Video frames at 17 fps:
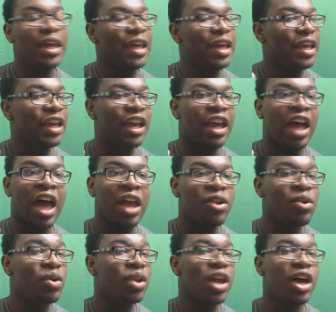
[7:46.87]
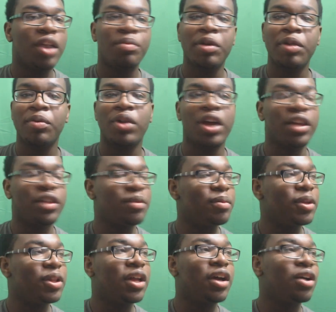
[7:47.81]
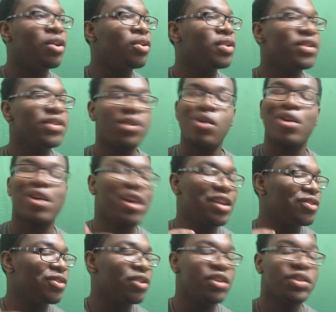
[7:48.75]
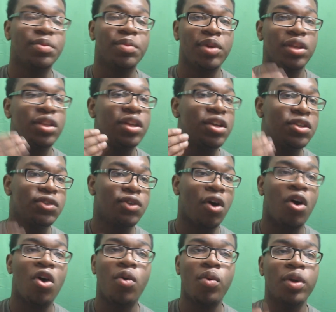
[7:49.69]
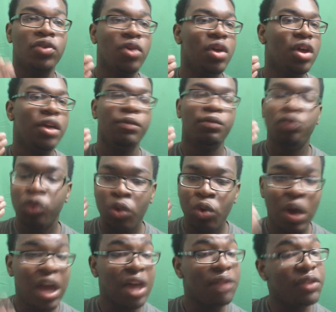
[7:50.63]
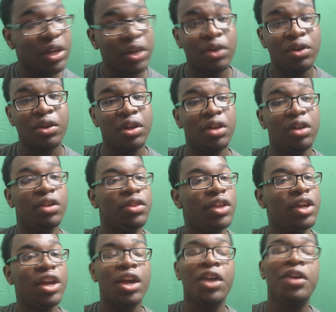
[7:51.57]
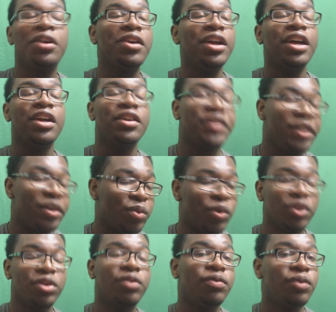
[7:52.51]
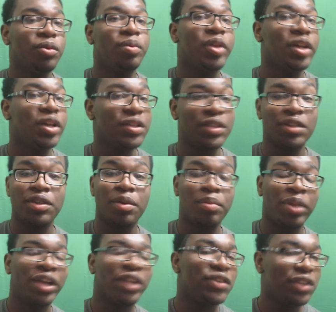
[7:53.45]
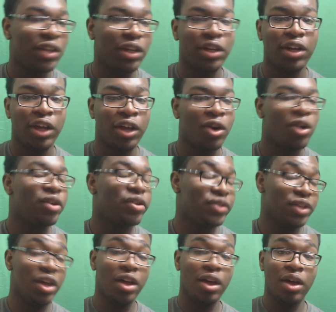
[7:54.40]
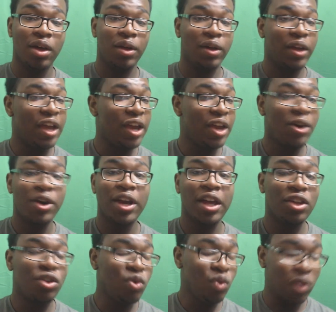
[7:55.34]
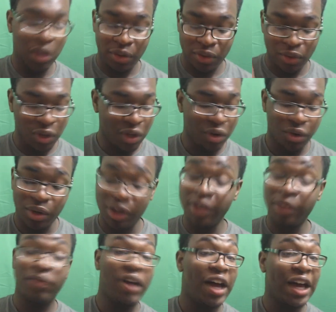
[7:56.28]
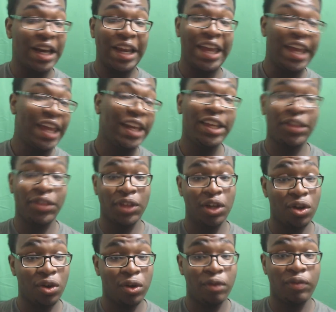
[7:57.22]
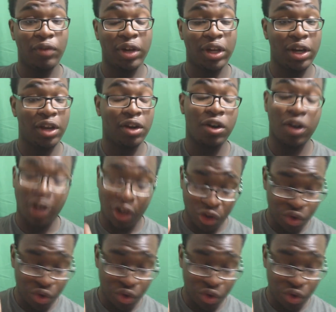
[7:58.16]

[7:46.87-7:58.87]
Yeah, I know a lot of people like to be like, "Oh, it's hard." Trust me, there's always you have the internet. The internet is a wonderful place, It's a blessing and a curse internet, you can literally find anything on the fucking internet.